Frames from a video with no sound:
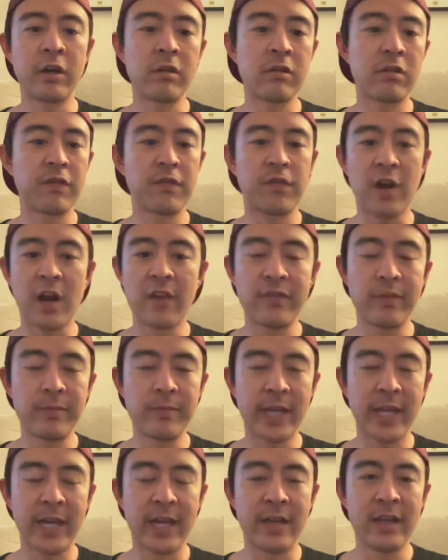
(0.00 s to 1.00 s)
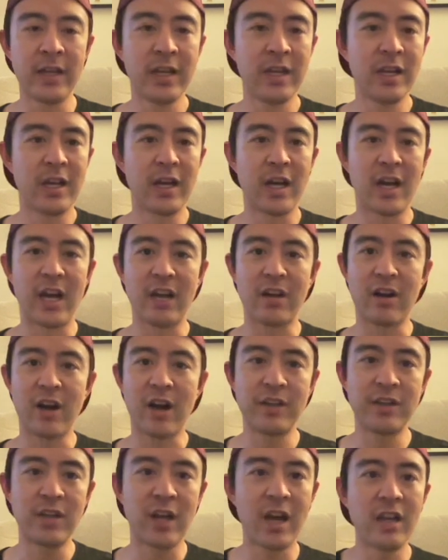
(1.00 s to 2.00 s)
is far from dead.
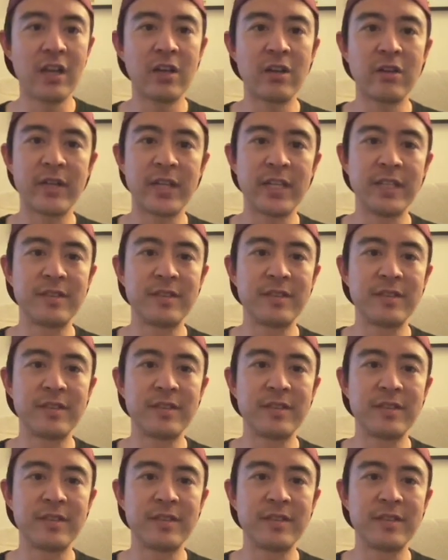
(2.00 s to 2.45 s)
Cardano is